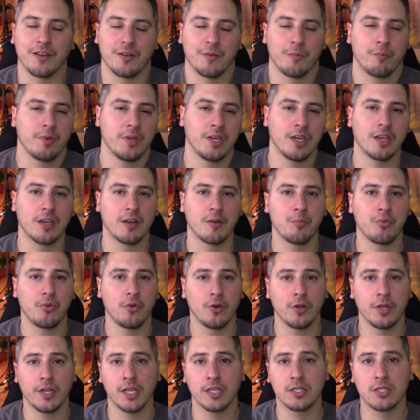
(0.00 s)
being an
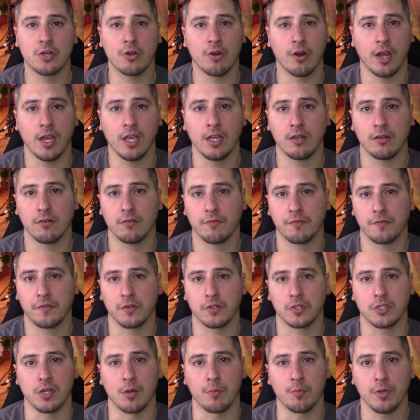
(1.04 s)
employee is great for
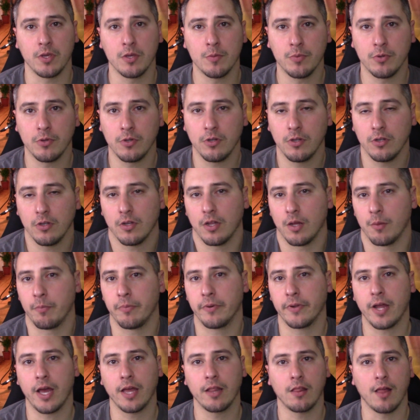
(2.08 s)
some people,
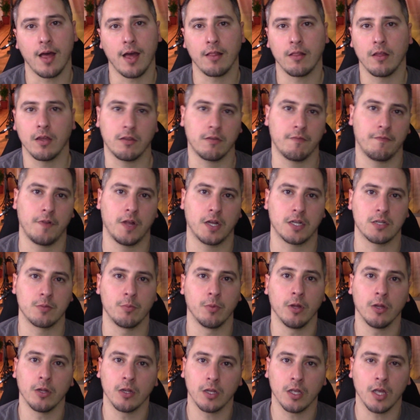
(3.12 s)
but I like the
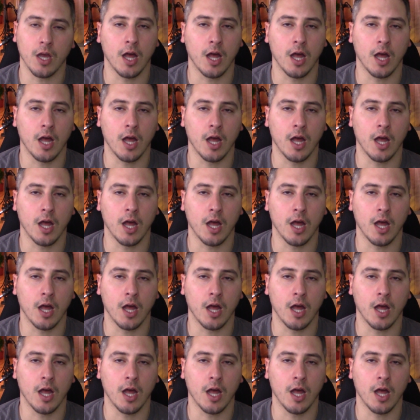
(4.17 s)
flexibility.